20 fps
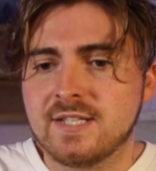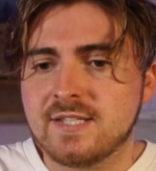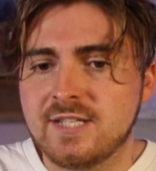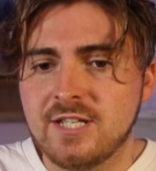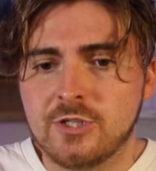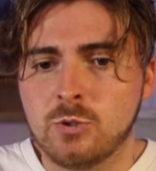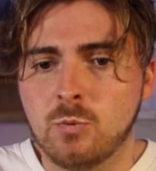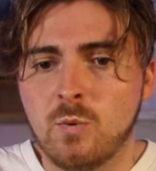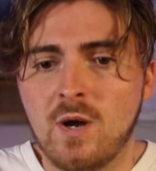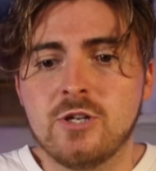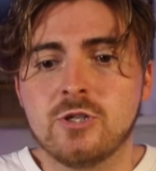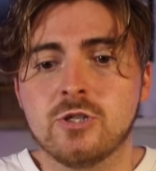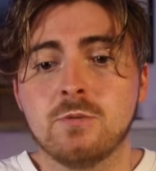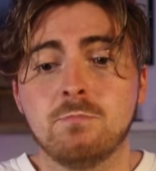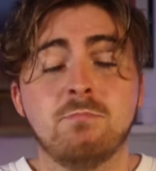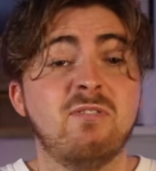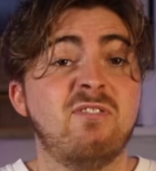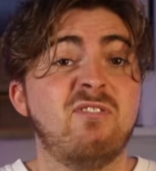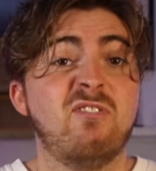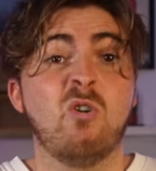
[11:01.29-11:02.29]
a
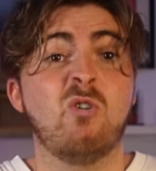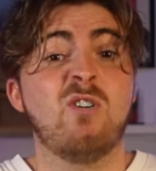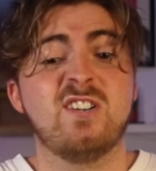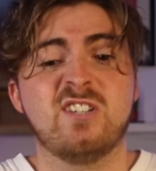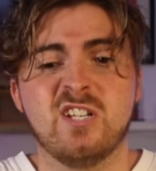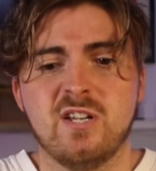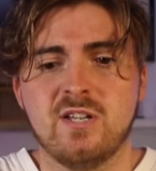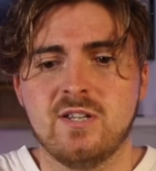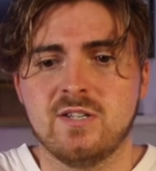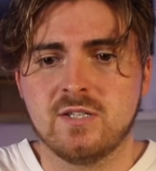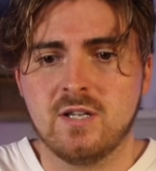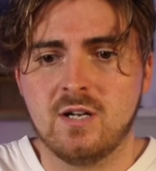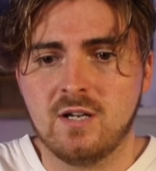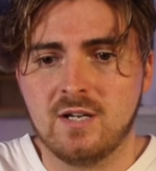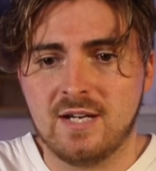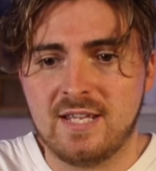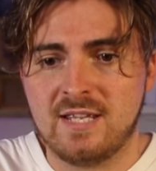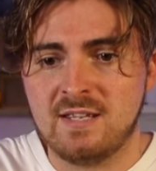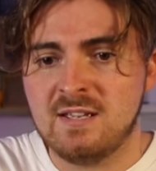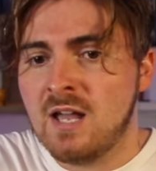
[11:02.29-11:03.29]
situation before it turns
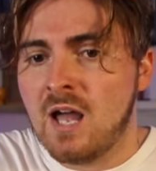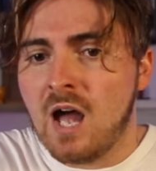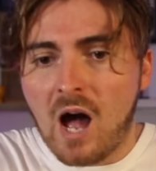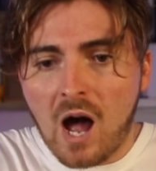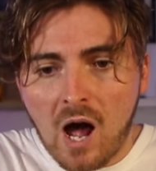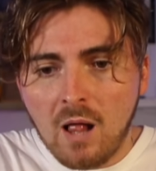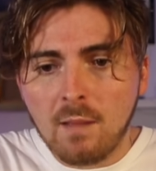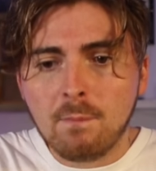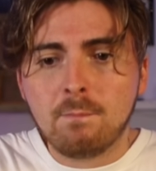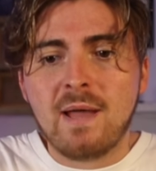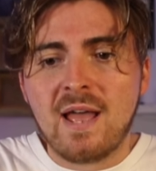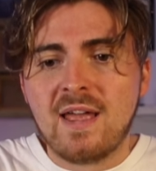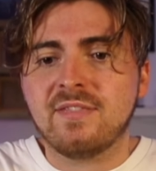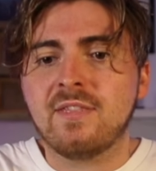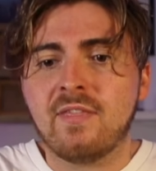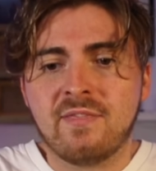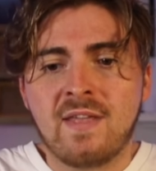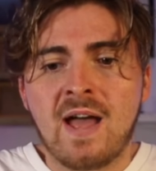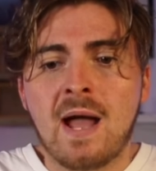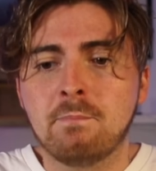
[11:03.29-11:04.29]
ugly. I'll bet
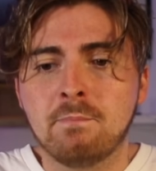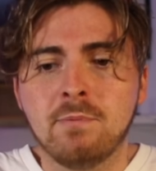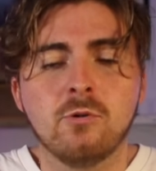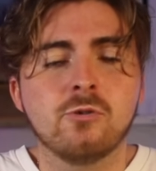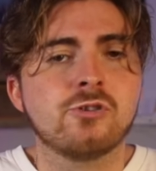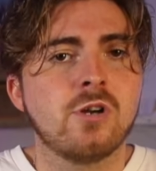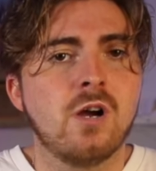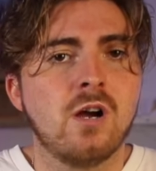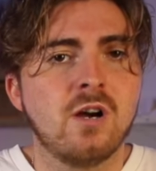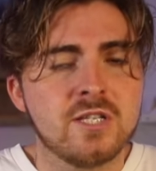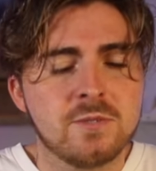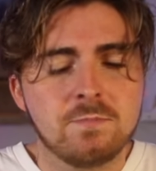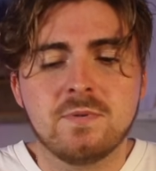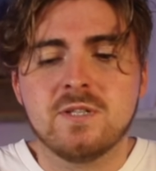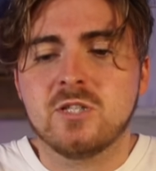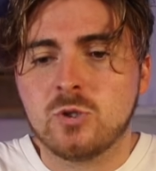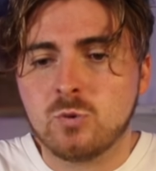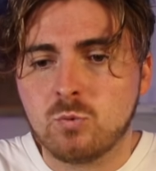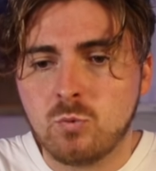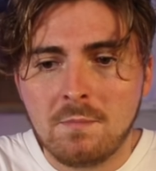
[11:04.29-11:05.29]
that that bull shark has been
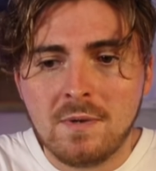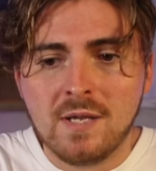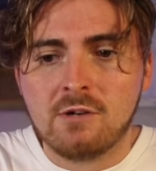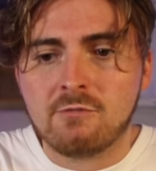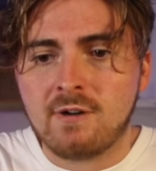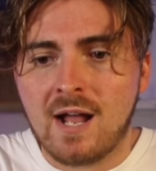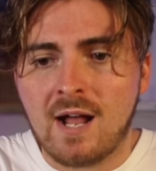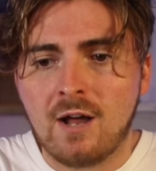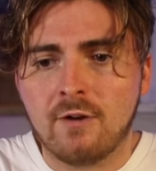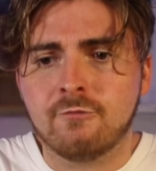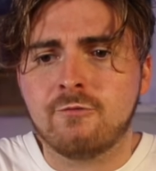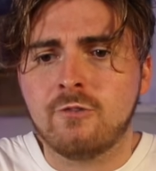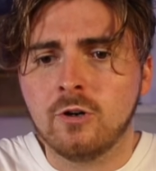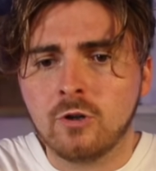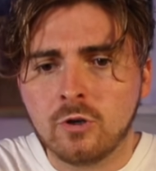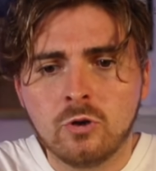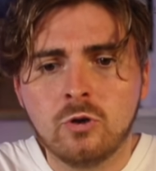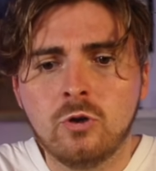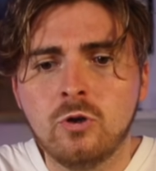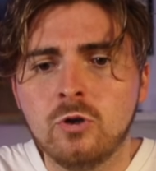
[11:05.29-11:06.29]
swimming around for a
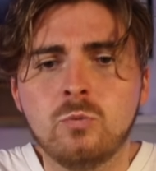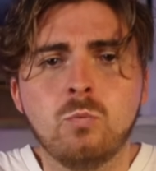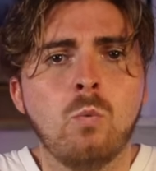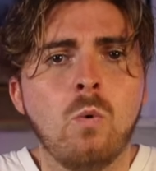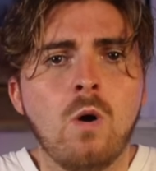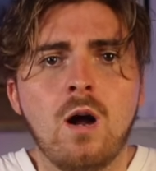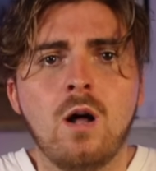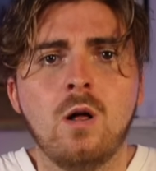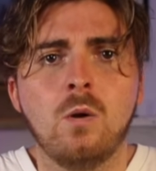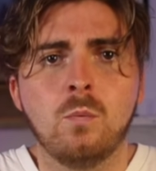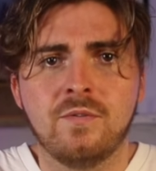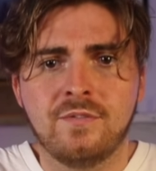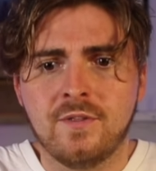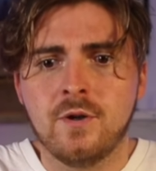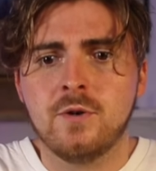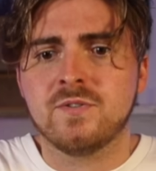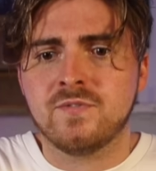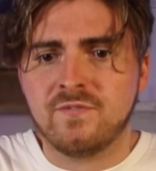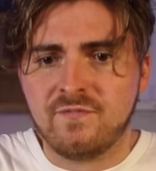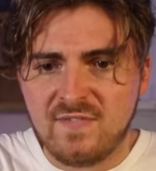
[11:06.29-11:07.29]
good while with
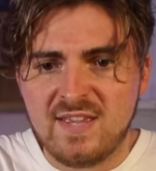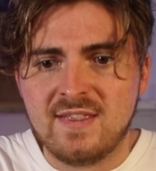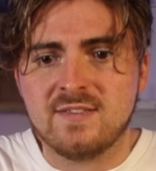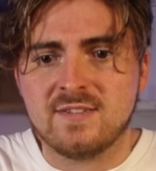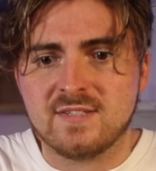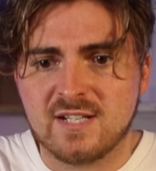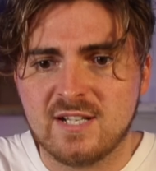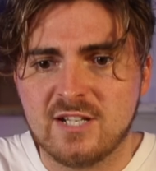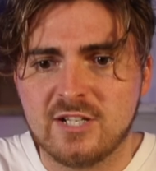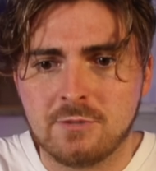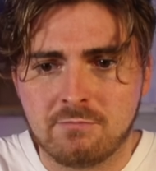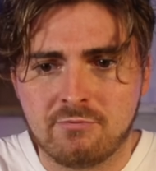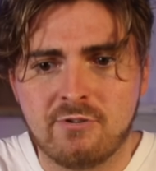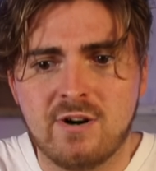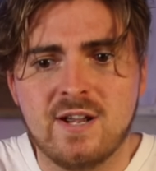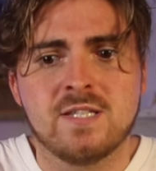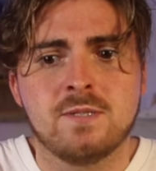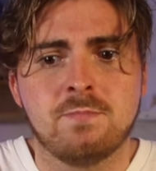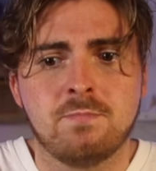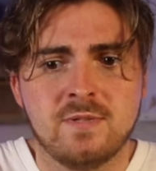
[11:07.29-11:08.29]
those fins in a
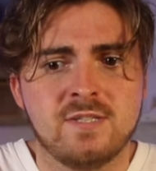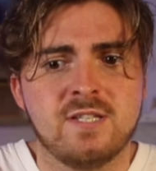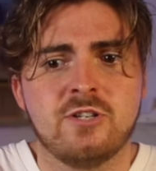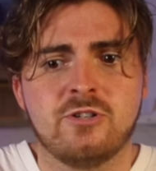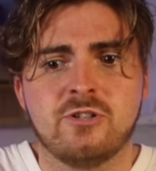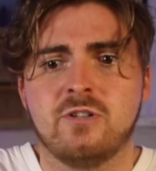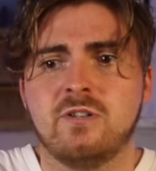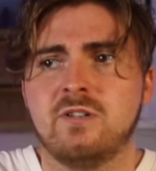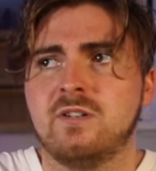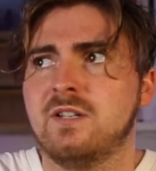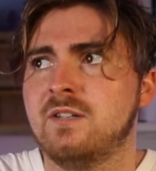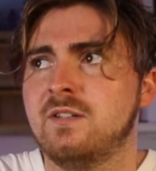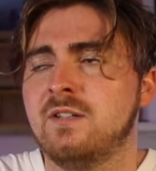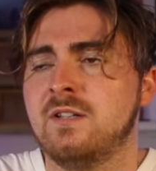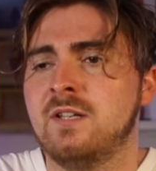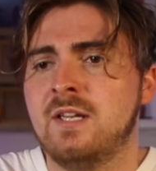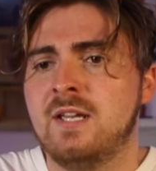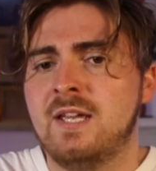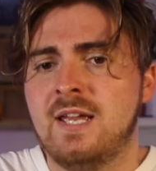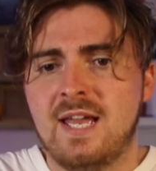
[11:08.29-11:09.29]
depressed position, and
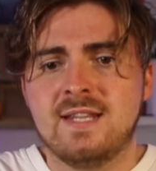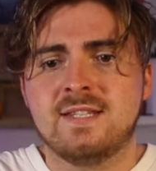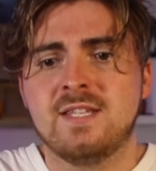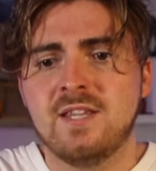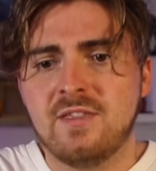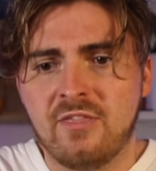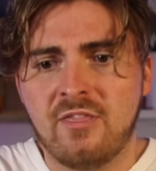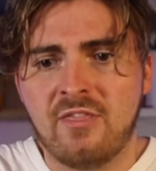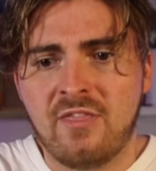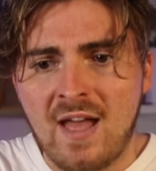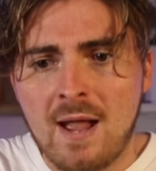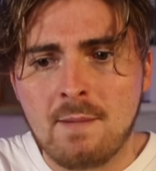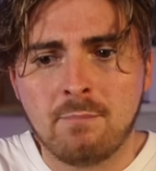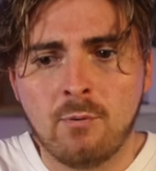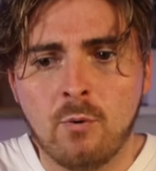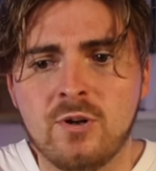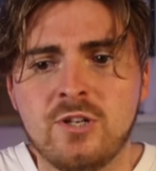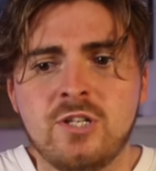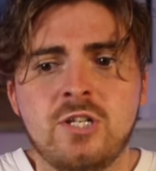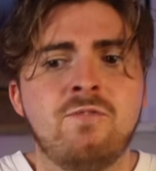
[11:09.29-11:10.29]
it's at that
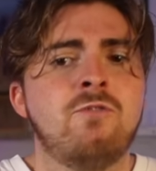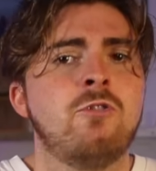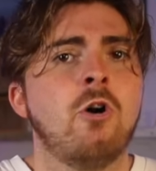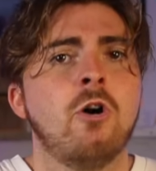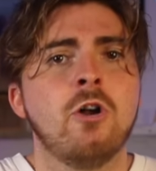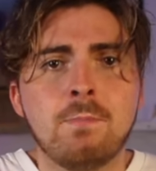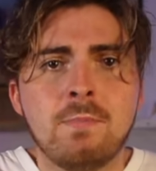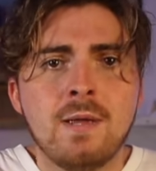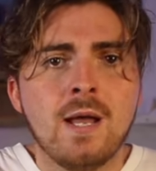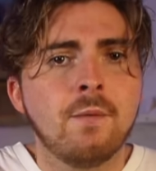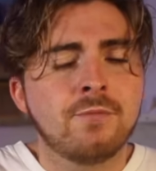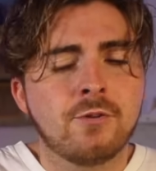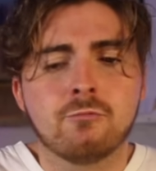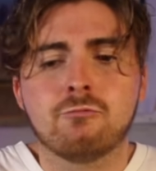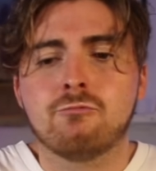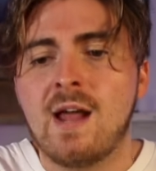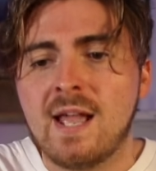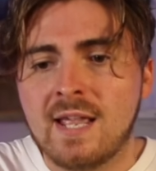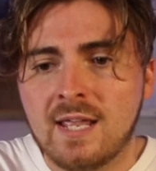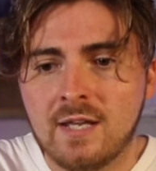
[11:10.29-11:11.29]
point you've got to be able to
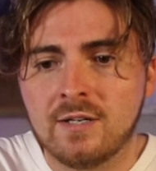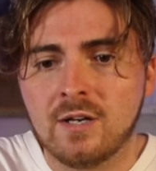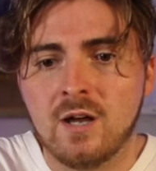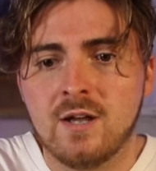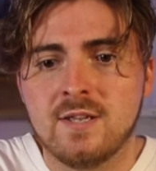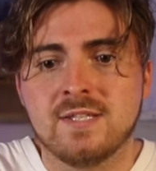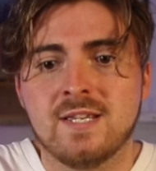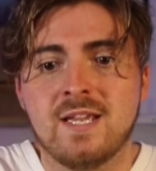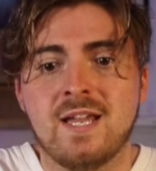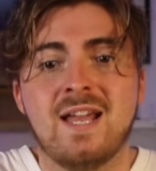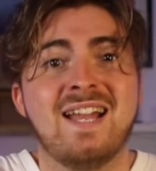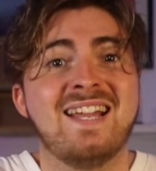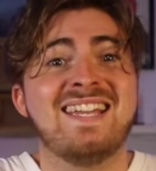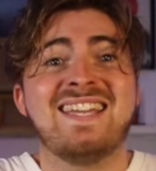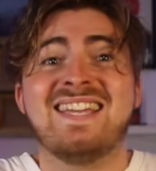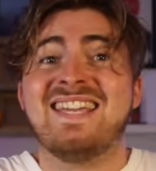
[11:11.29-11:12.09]
recognize it and